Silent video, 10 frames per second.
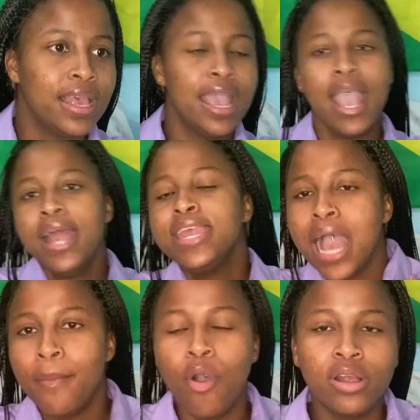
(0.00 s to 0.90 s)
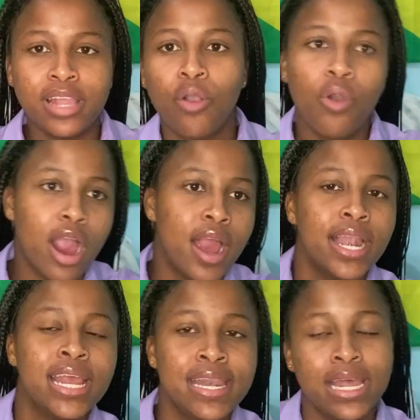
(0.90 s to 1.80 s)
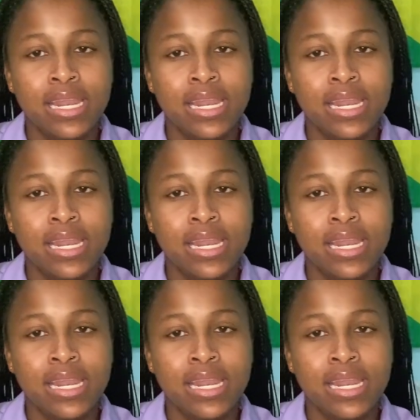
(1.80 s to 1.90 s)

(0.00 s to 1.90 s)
Any amount of quarreling in the